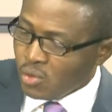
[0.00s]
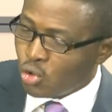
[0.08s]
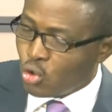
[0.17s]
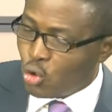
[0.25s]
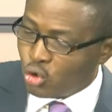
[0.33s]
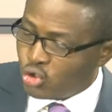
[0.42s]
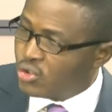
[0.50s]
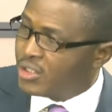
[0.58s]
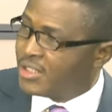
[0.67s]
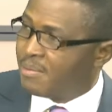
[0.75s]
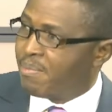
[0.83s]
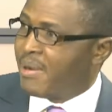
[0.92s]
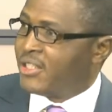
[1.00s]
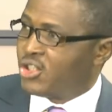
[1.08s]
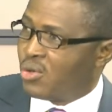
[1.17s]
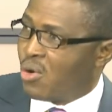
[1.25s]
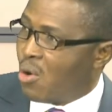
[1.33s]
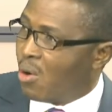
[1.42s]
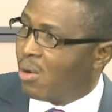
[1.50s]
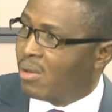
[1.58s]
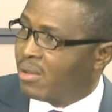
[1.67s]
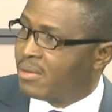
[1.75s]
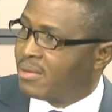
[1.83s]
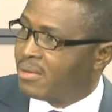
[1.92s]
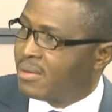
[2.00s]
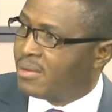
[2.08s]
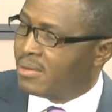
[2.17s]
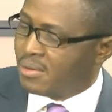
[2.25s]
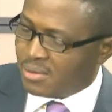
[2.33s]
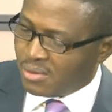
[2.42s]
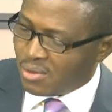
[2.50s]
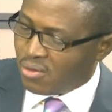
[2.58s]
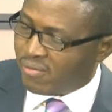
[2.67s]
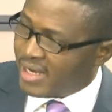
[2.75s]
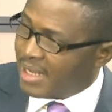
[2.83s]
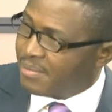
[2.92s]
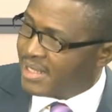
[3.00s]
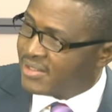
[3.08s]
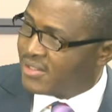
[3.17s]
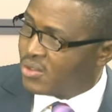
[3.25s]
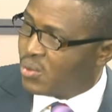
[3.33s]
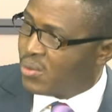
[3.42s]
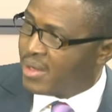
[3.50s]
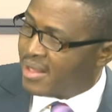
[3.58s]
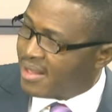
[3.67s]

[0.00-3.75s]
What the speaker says: Go to the departure hall of Nnamdi Azikiwe